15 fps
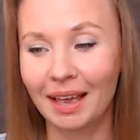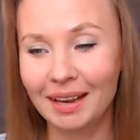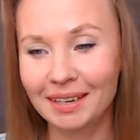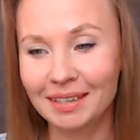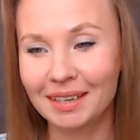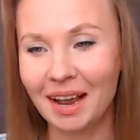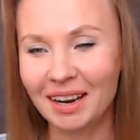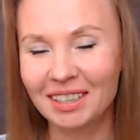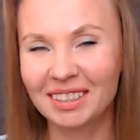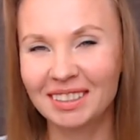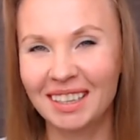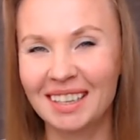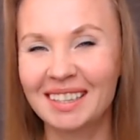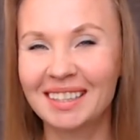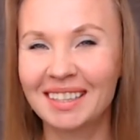and
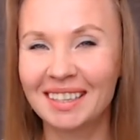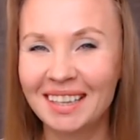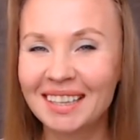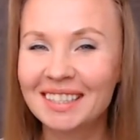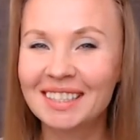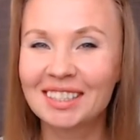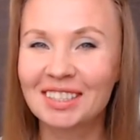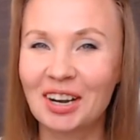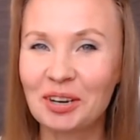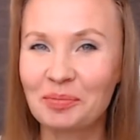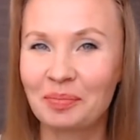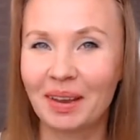actually let's start